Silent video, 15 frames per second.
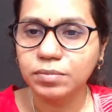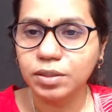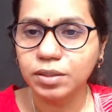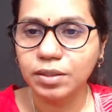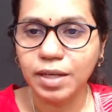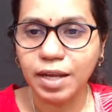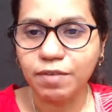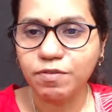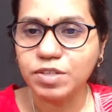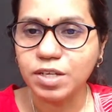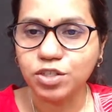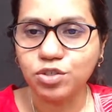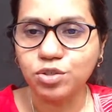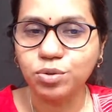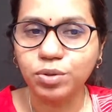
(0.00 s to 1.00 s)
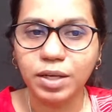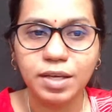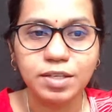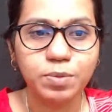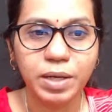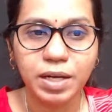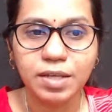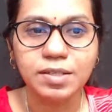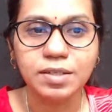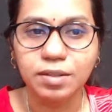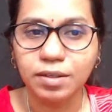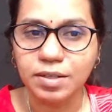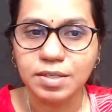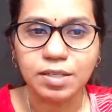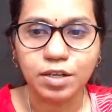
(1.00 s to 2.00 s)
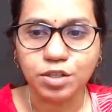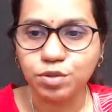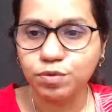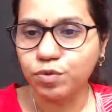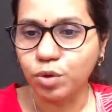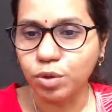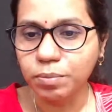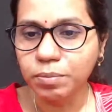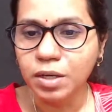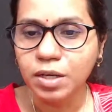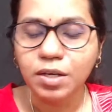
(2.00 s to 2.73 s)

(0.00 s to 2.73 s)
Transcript: the live session today as well as in the discussion forum.